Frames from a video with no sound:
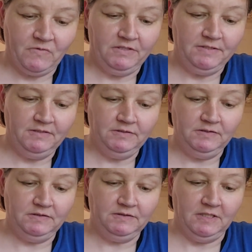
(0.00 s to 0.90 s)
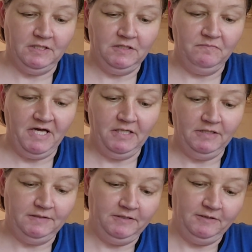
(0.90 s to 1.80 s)
It doesn't say to pack
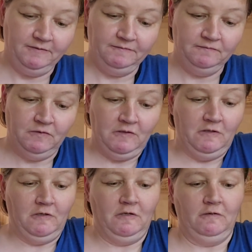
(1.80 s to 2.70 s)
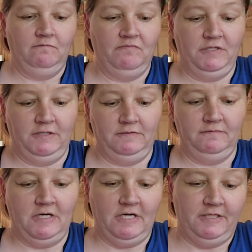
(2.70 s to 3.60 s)
it down, but
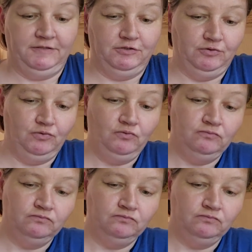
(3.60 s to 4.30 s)
I do.